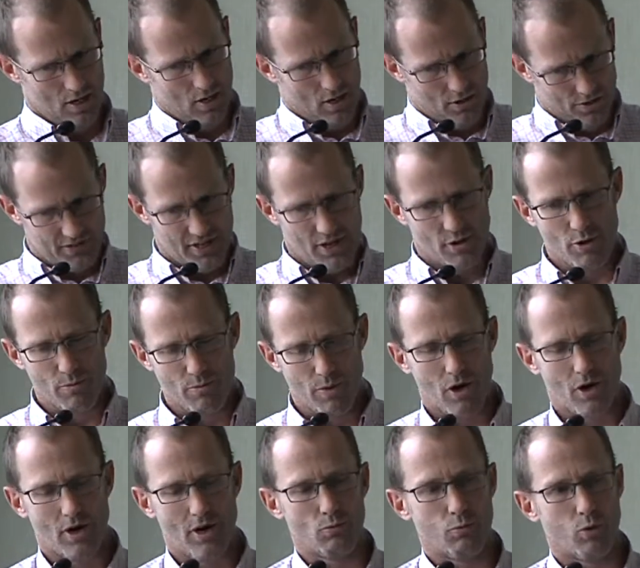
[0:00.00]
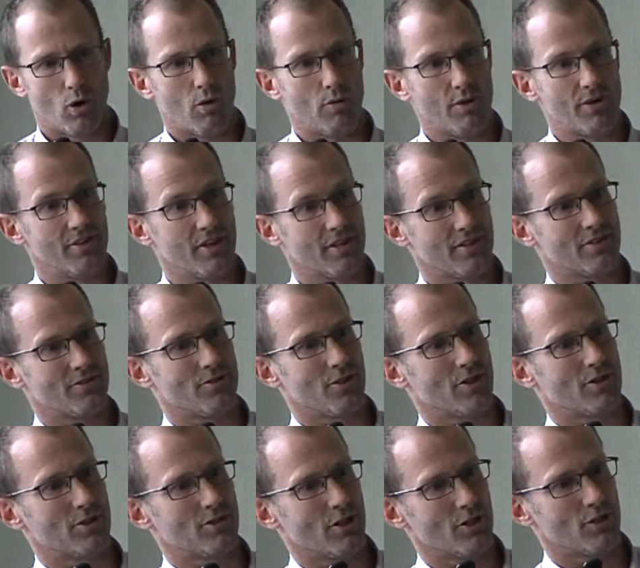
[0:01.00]
theory behind why we think the
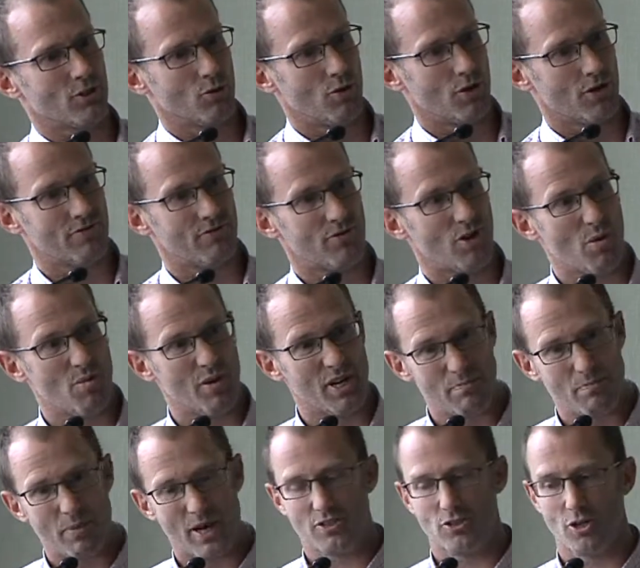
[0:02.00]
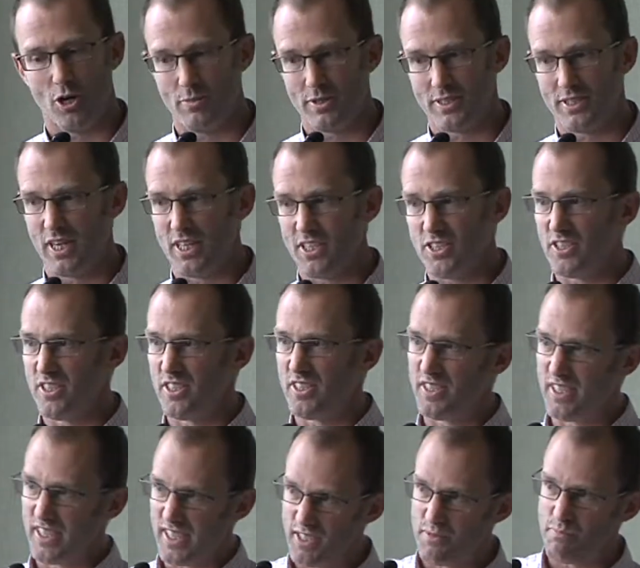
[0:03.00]
psychosocial work environment impacts
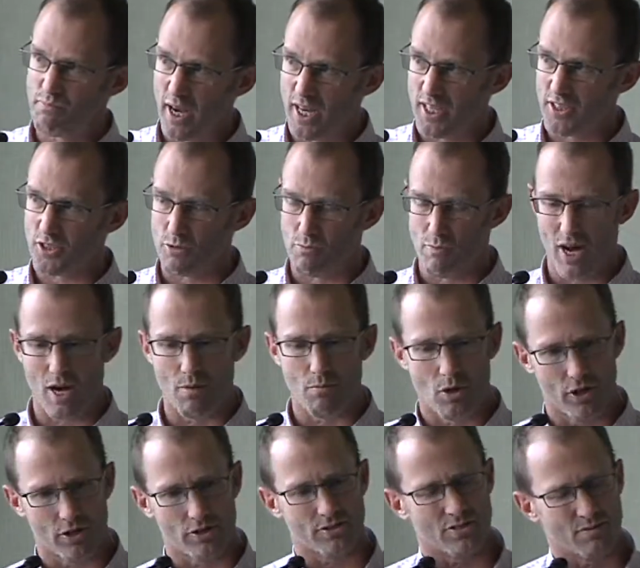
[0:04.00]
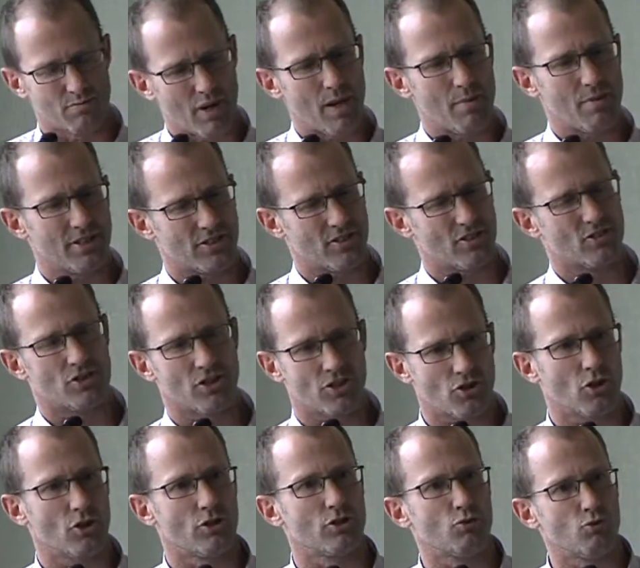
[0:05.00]
hypertension is based on male models, and maybe it's just
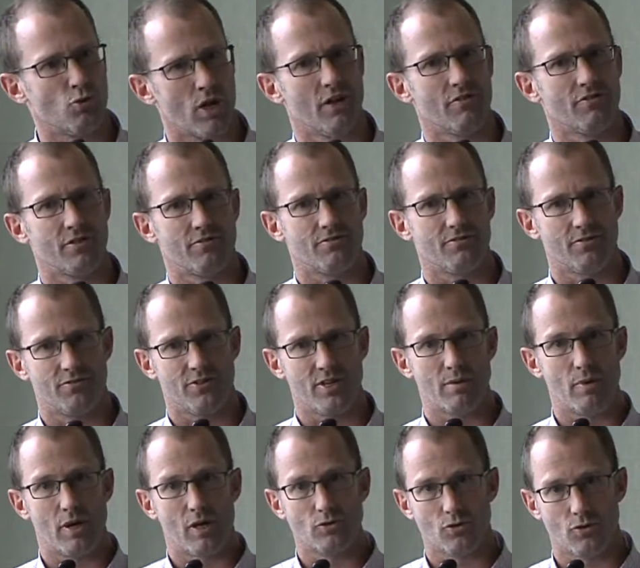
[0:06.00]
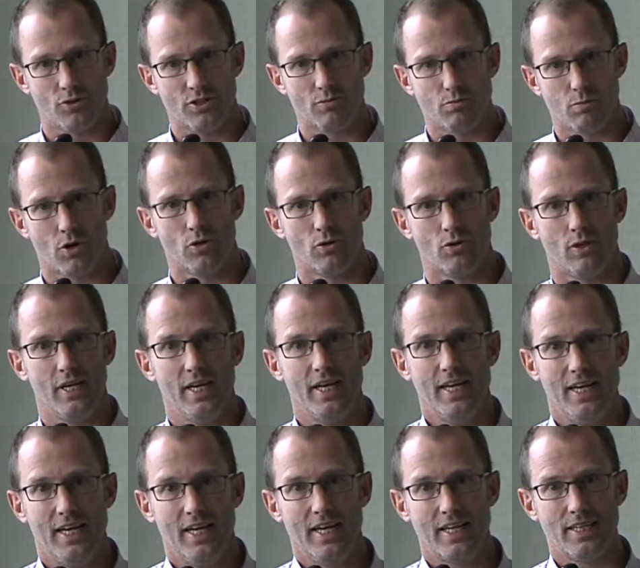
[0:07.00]
not as relevant for females, or this model
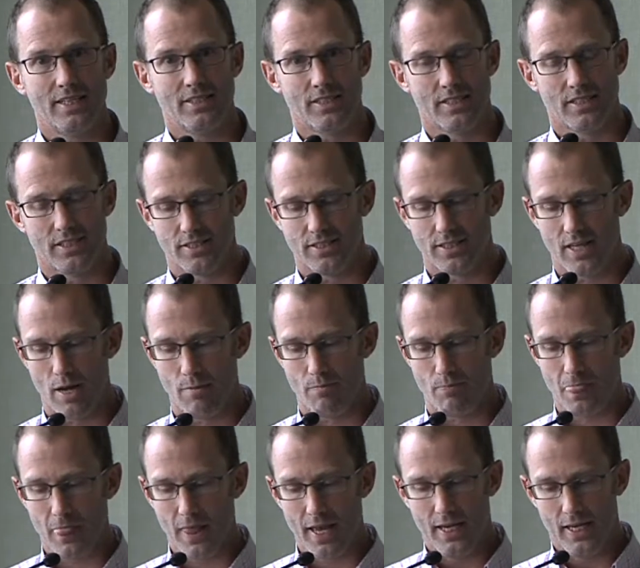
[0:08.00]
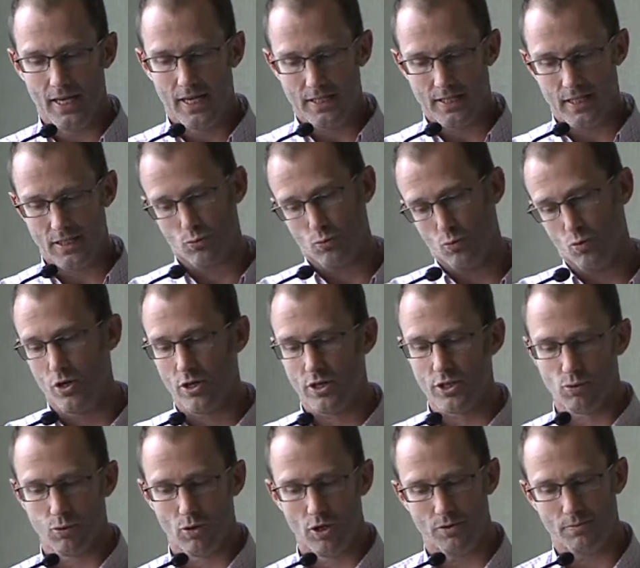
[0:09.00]
doesn't work
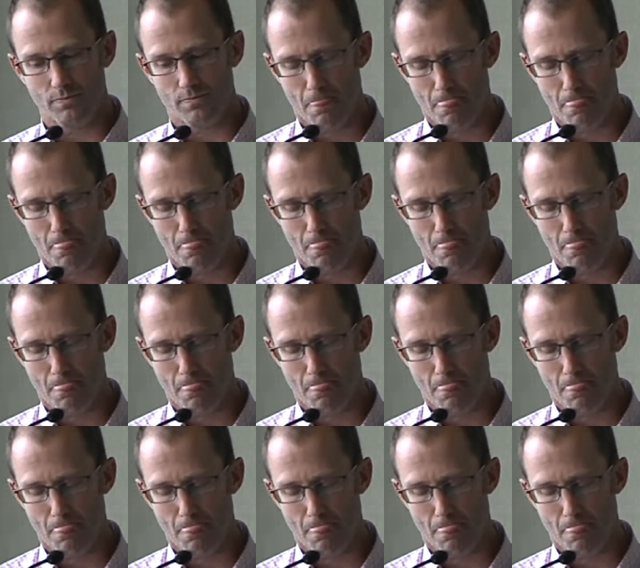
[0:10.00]
as well